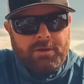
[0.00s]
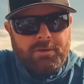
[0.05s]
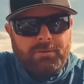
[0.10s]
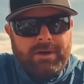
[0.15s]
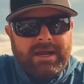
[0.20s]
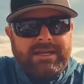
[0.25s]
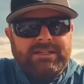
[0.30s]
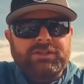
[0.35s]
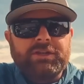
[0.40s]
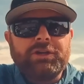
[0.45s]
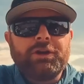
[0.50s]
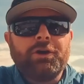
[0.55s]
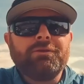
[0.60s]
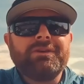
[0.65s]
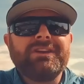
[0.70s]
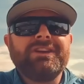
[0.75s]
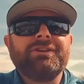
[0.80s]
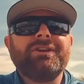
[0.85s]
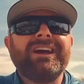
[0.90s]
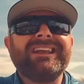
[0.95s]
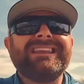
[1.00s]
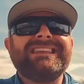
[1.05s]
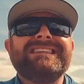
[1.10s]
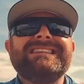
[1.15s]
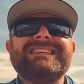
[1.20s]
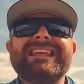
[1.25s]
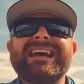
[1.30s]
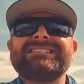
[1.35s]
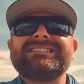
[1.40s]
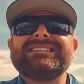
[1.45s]
right? So you don't, you're not
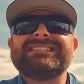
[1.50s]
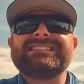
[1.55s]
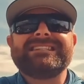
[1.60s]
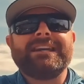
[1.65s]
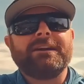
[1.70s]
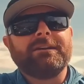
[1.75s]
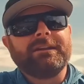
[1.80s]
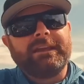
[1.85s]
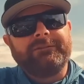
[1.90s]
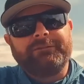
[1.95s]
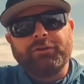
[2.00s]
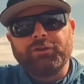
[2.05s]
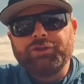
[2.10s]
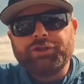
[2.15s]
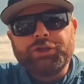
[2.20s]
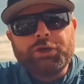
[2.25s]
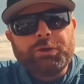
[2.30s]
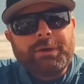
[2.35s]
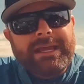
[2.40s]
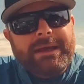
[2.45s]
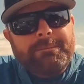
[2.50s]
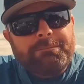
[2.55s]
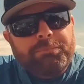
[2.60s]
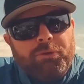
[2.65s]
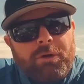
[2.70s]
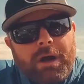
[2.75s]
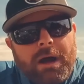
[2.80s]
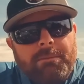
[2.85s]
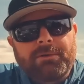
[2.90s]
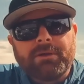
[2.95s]
necessarily, if you're doing it
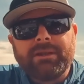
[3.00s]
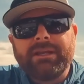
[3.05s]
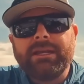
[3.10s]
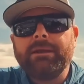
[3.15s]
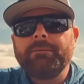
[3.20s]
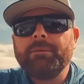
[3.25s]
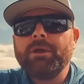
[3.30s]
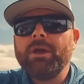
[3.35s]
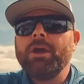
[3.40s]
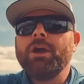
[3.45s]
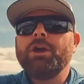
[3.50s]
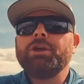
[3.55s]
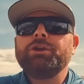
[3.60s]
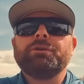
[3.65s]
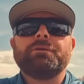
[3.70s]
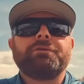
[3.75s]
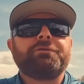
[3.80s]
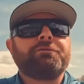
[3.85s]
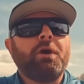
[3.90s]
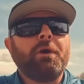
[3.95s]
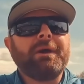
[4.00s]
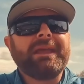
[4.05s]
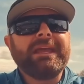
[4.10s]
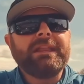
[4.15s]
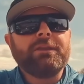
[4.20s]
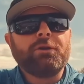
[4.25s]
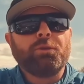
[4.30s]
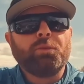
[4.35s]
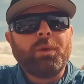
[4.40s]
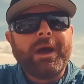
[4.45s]
properly, you're throwing it
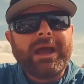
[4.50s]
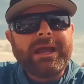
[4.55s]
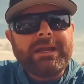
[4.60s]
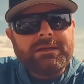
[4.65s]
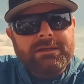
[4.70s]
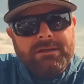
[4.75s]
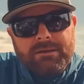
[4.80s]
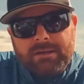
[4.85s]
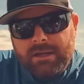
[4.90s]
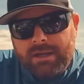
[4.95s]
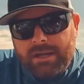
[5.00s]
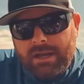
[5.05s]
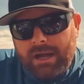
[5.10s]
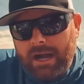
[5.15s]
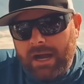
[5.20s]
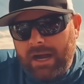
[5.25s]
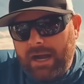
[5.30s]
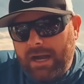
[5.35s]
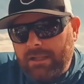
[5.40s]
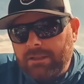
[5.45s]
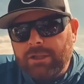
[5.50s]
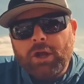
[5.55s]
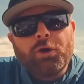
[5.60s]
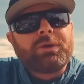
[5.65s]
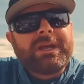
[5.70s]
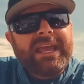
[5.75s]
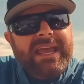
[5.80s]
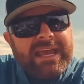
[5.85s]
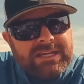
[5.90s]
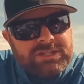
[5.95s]
in the right uh,
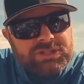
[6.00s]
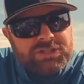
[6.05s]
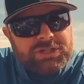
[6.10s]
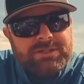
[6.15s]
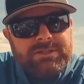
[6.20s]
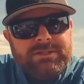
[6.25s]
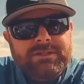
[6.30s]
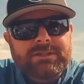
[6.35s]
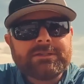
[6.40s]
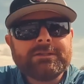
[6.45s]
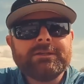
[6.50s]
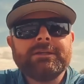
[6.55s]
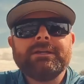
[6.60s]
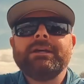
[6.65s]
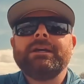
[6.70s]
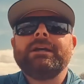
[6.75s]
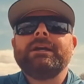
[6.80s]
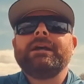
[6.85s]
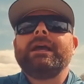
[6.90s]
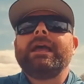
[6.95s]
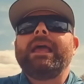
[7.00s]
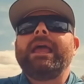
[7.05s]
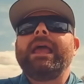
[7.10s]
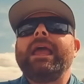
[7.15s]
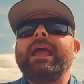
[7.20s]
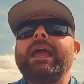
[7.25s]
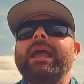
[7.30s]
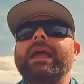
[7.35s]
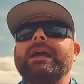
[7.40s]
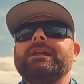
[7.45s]
locations
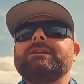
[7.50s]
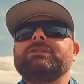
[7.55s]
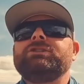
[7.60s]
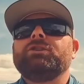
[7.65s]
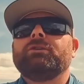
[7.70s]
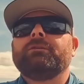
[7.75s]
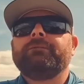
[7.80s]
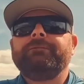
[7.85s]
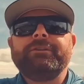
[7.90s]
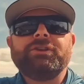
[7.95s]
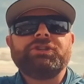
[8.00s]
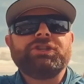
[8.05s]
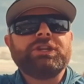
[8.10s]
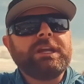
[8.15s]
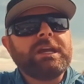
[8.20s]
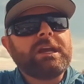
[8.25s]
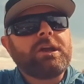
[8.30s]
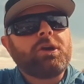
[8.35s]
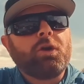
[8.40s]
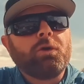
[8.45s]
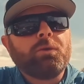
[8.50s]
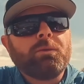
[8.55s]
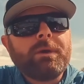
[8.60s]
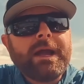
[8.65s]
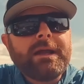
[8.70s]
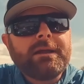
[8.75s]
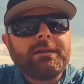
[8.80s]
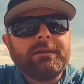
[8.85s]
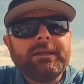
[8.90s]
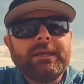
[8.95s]
and you're fishing it
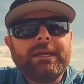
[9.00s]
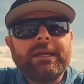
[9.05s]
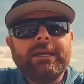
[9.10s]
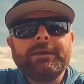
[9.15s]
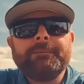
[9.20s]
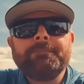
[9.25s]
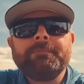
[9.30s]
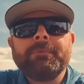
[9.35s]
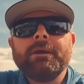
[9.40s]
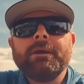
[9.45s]
correctly,